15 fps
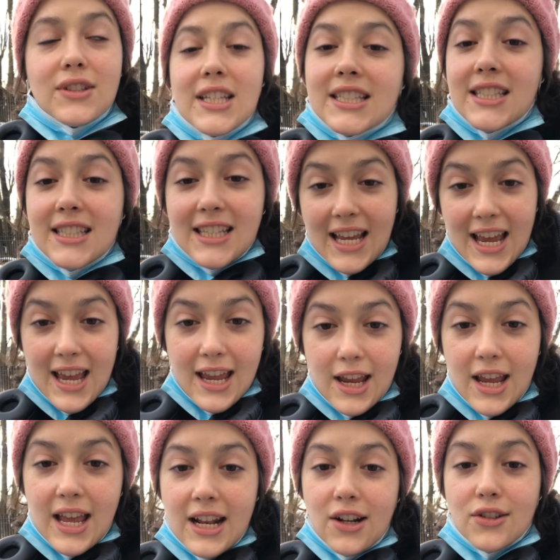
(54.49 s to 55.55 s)

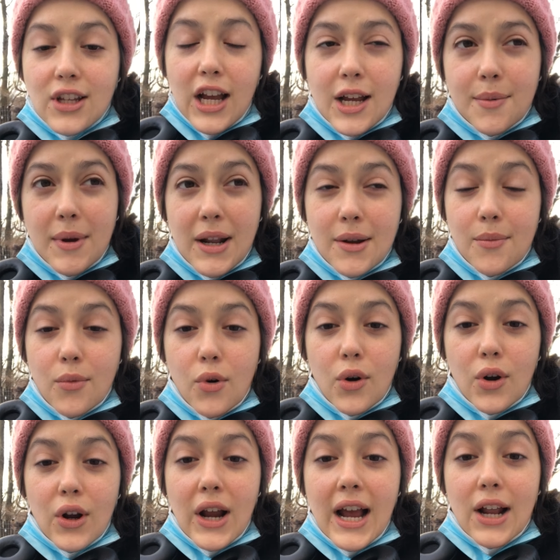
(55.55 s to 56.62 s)
today, and I'll talk about it
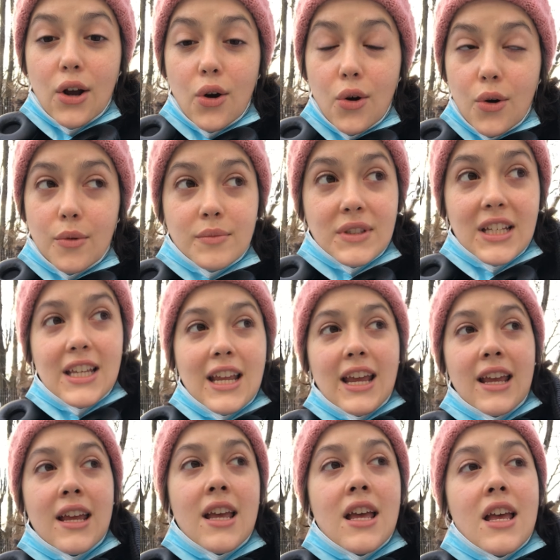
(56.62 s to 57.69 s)
more at home today,